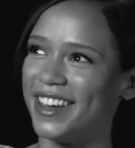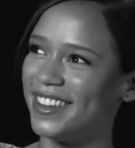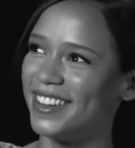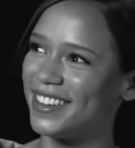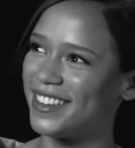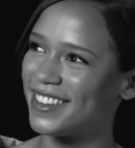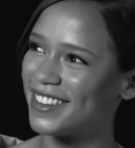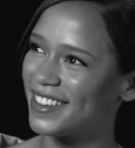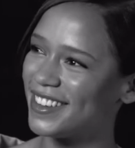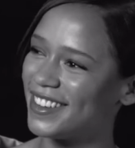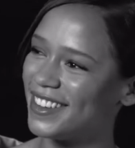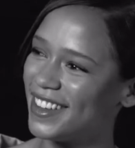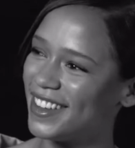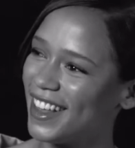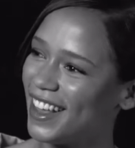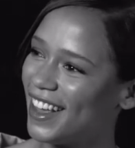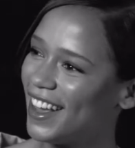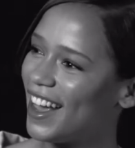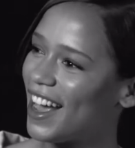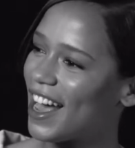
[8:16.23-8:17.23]
because
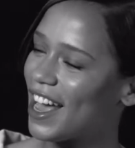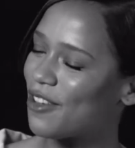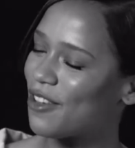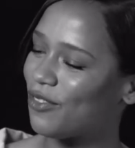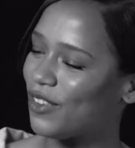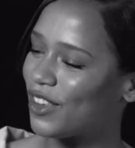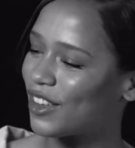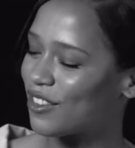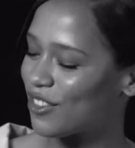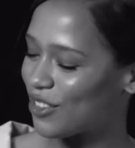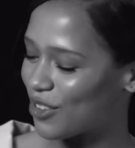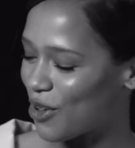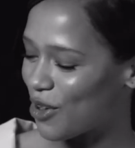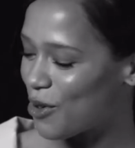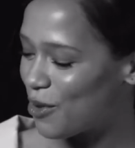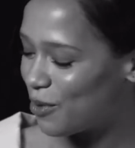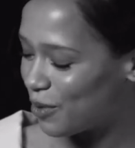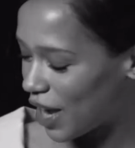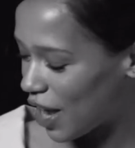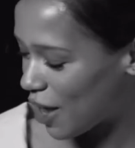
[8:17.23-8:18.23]
I feel
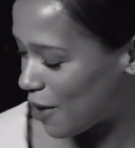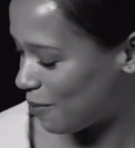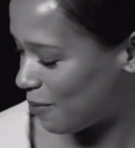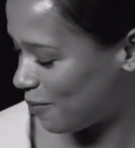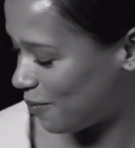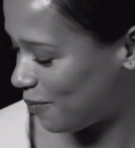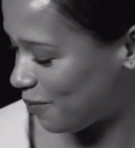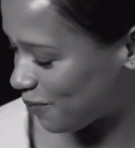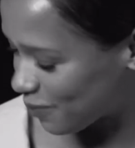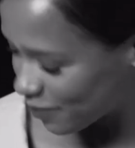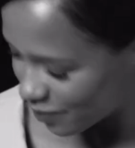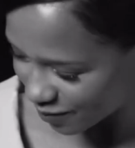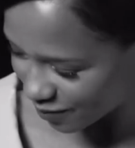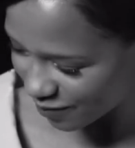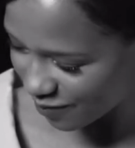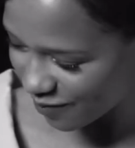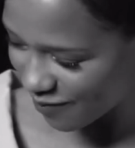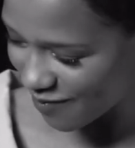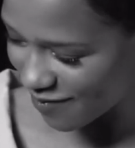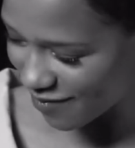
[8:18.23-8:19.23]
so um,
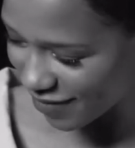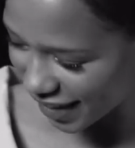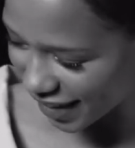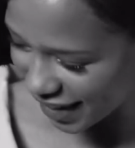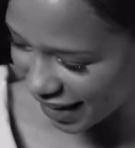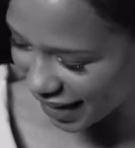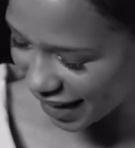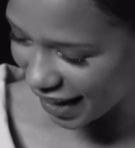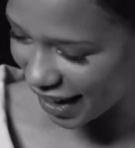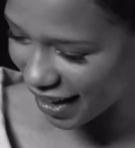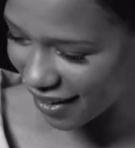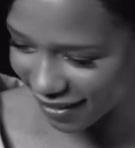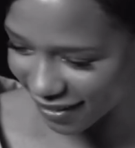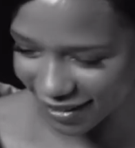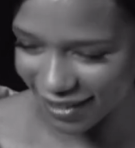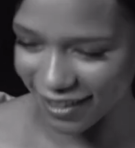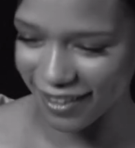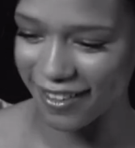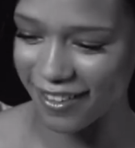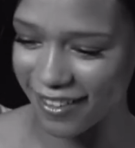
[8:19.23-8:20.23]
I
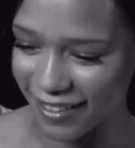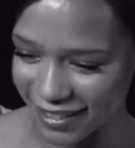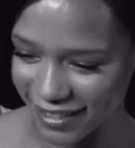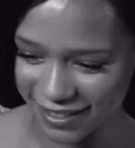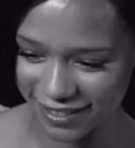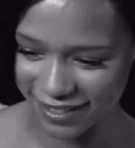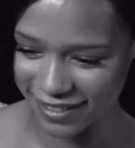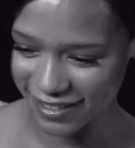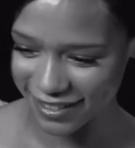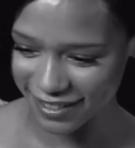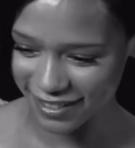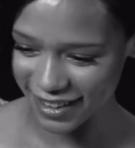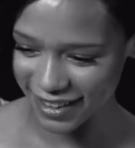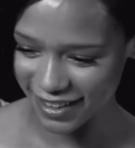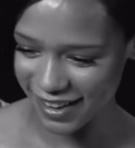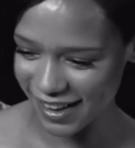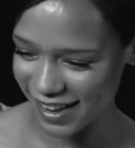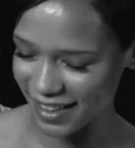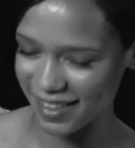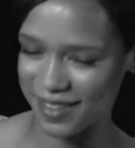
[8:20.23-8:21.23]
don't know.
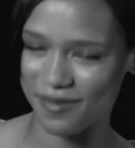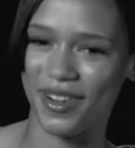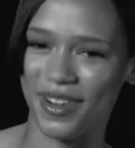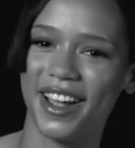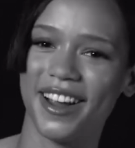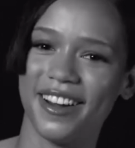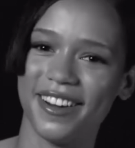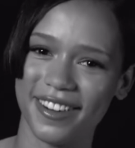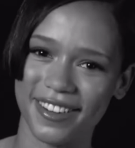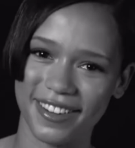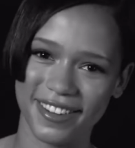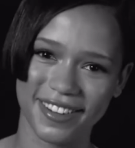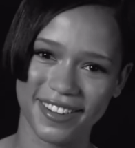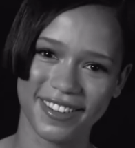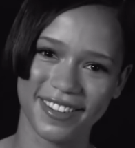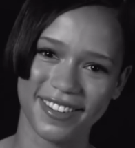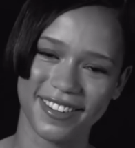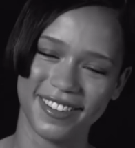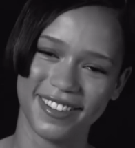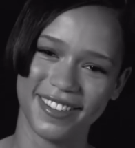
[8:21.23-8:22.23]
Is this your way of telling us
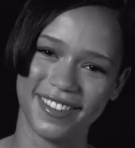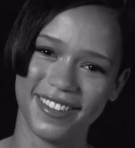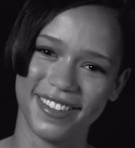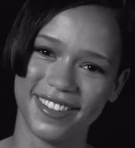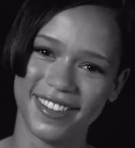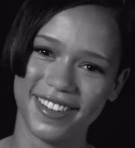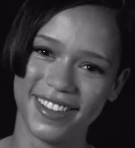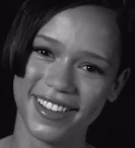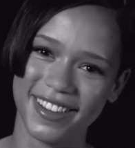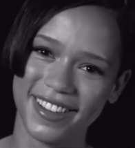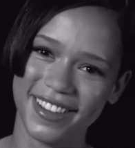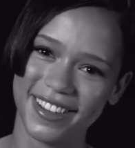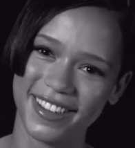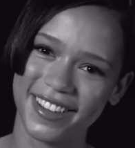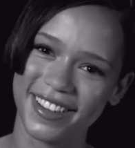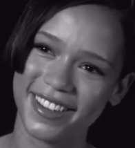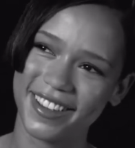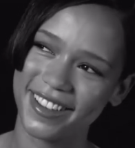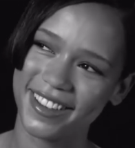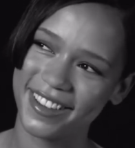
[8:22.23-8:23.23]
that you're a vampire?